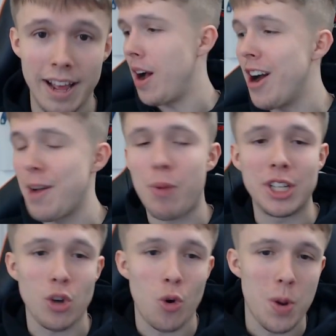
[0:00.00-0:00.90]
All right,
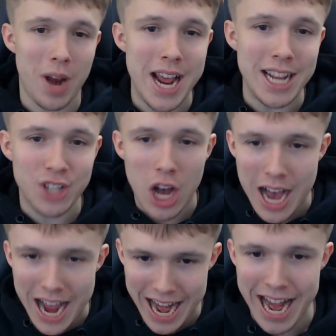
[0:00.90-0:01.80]
boys, so all the players
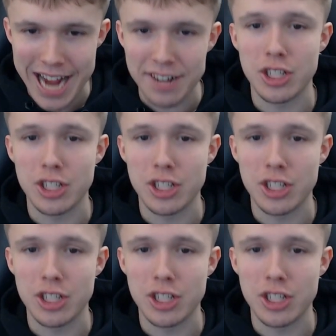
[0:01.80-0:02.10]
are here in the